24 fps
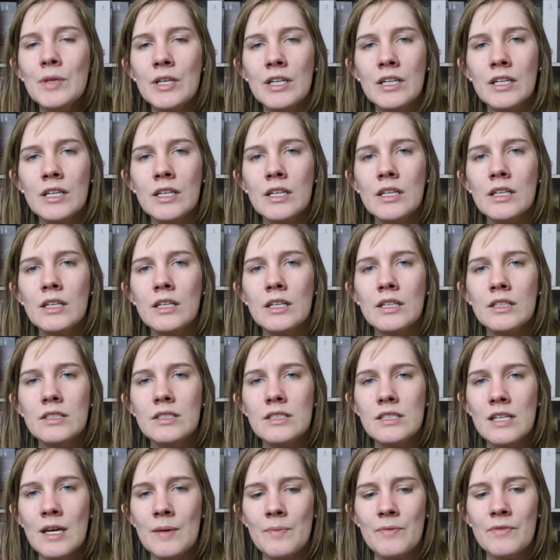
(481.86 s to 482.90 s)
gonna
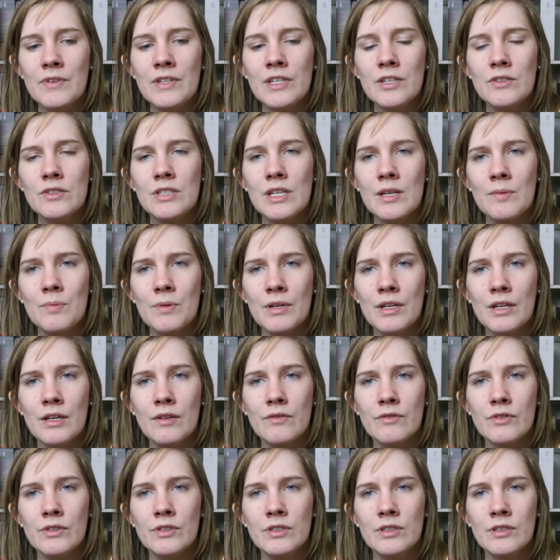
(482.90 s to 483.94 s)
stop
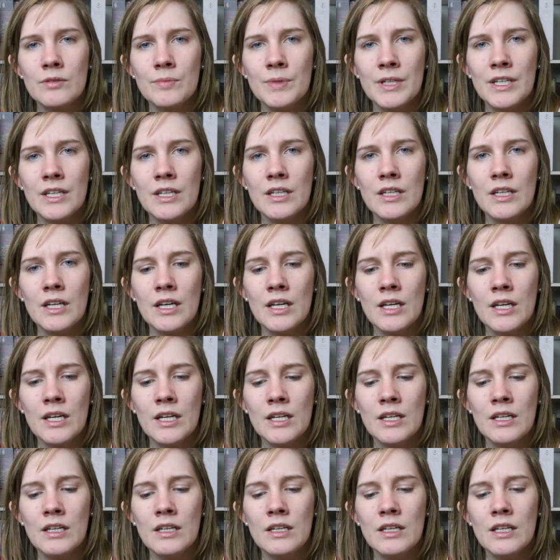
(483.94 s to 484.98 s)
videotaping for a little bit
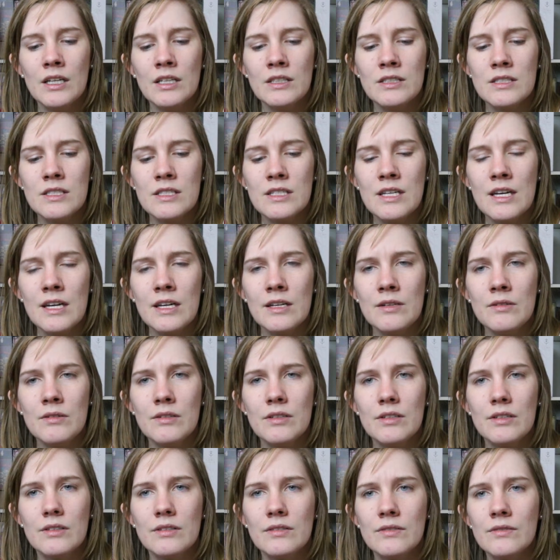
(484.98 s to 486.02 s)
and
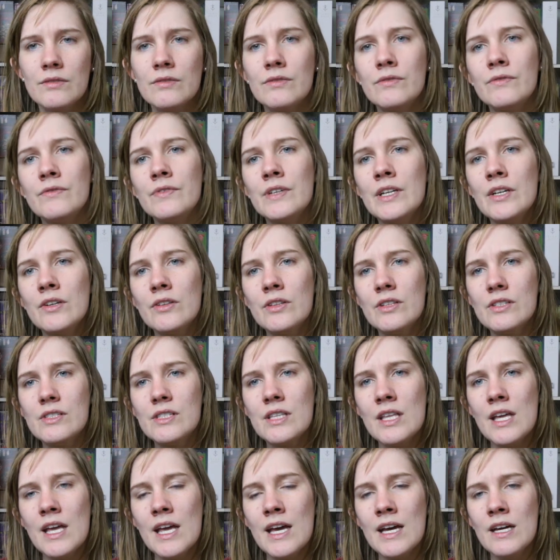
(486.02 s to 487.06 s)
instead figure this
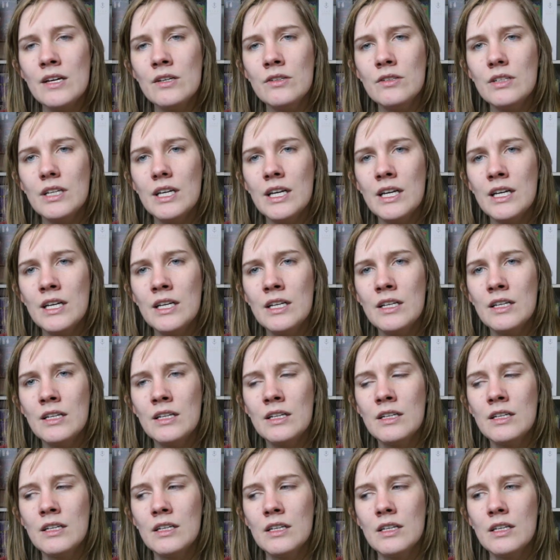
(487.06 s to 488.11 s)
thing out,
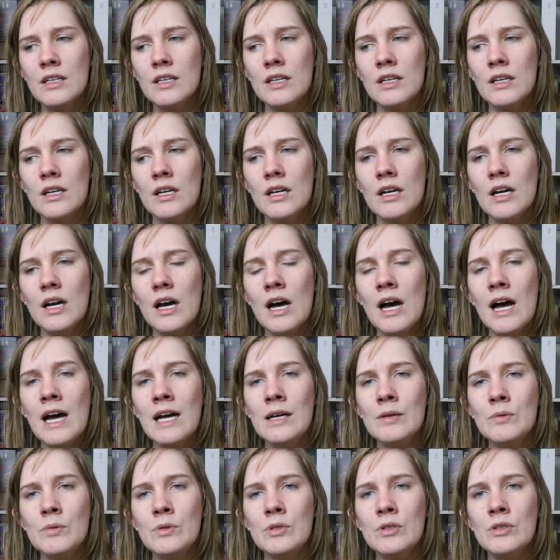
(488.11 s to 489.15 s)
and
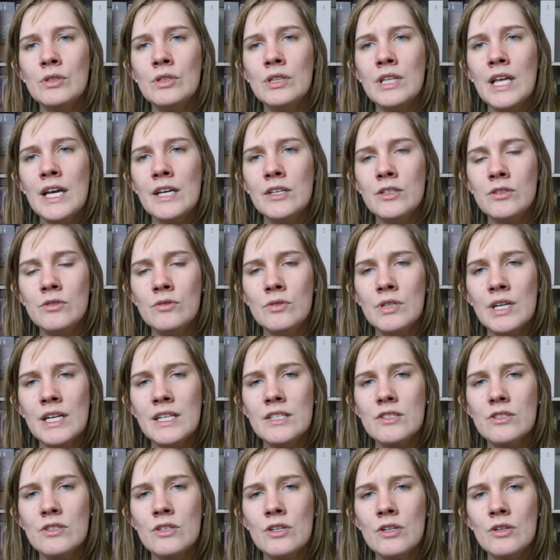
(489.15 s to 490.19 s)
I will let you
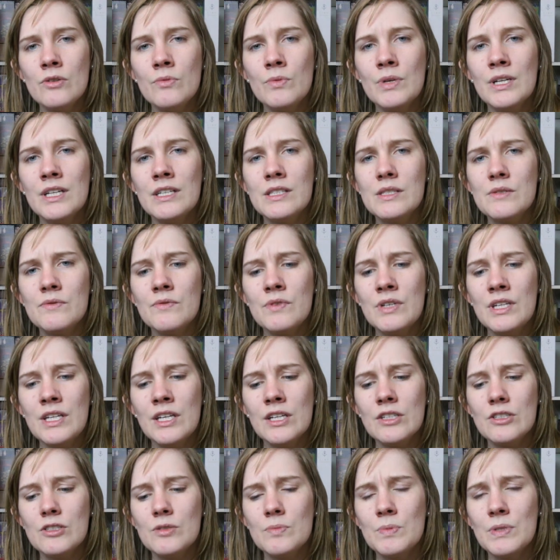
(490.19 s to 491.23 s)
guys know when it's
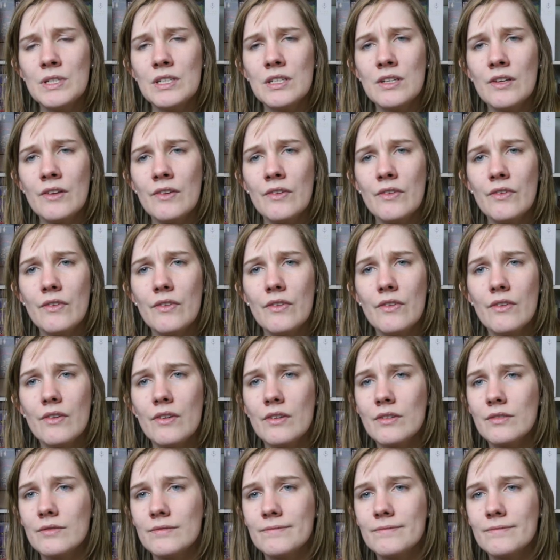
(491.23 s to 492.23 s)
finished because